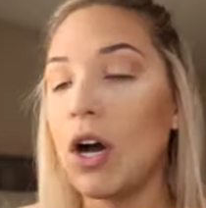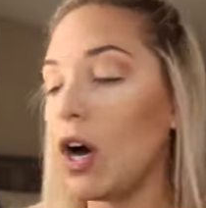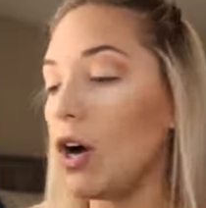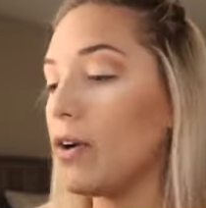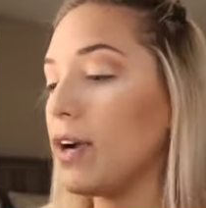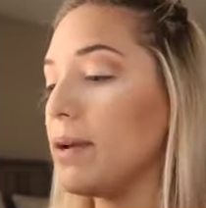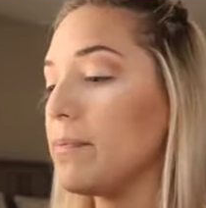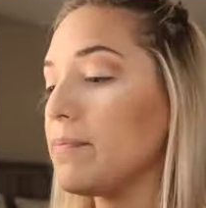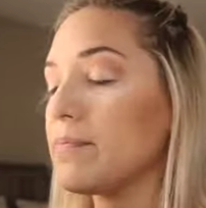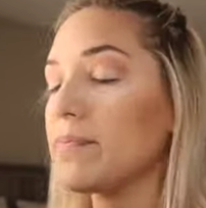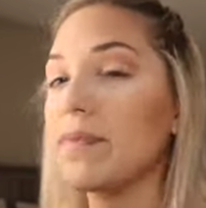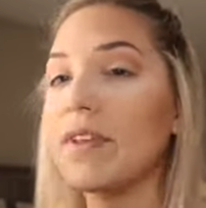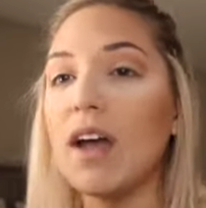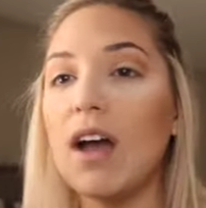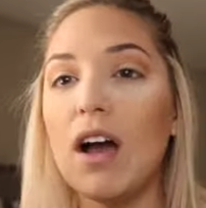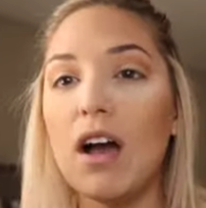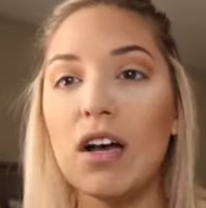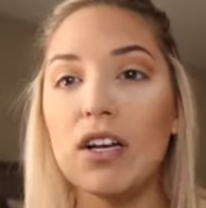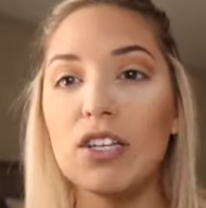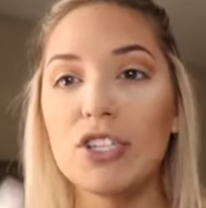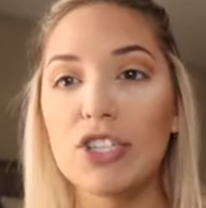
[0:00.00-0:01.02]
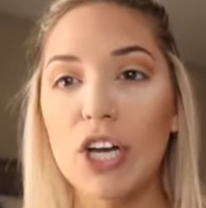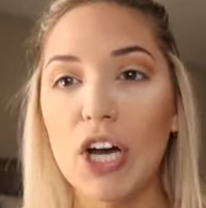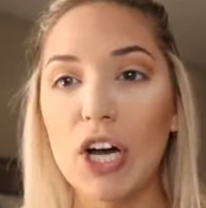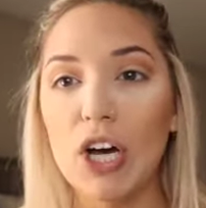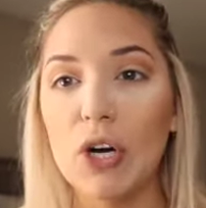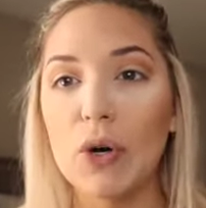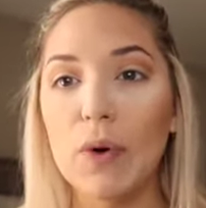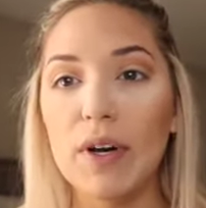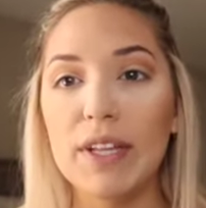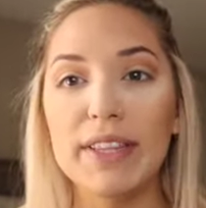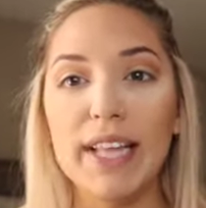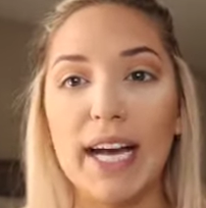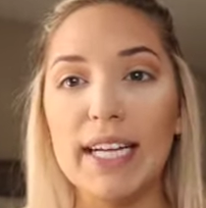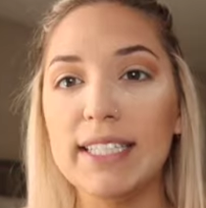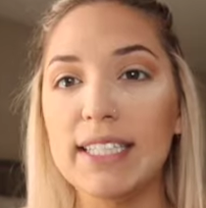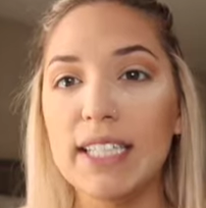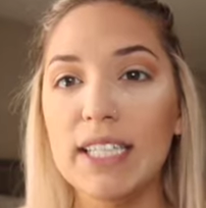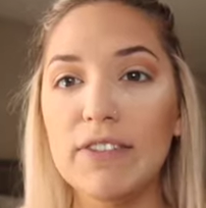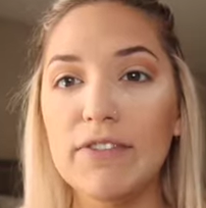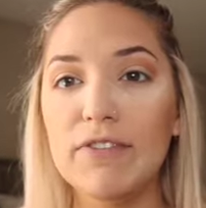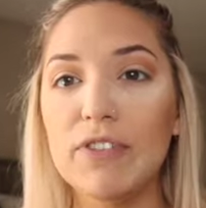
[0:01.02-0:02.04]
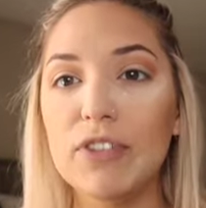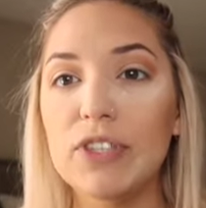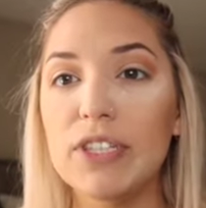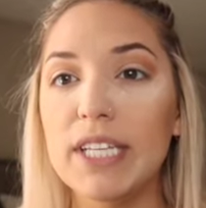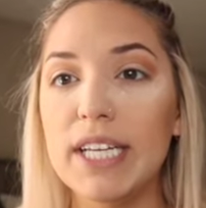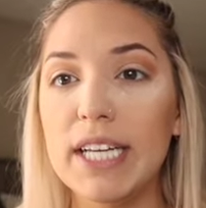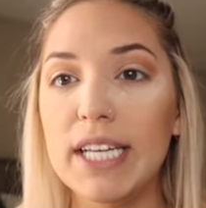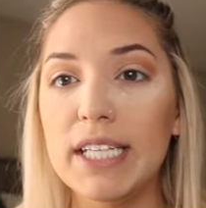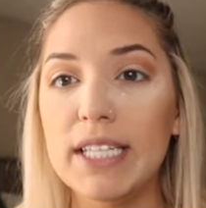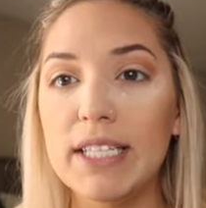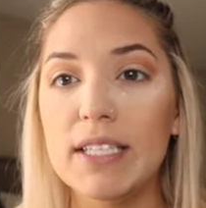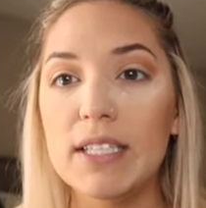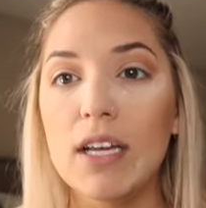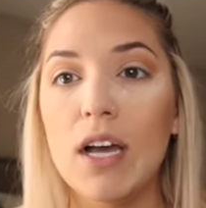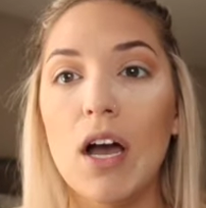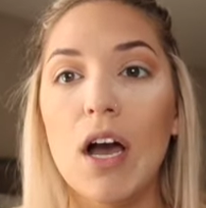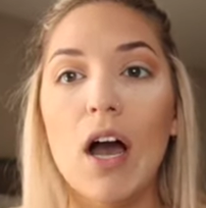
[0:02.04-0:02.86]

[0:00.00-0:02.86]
All right, so that's it for this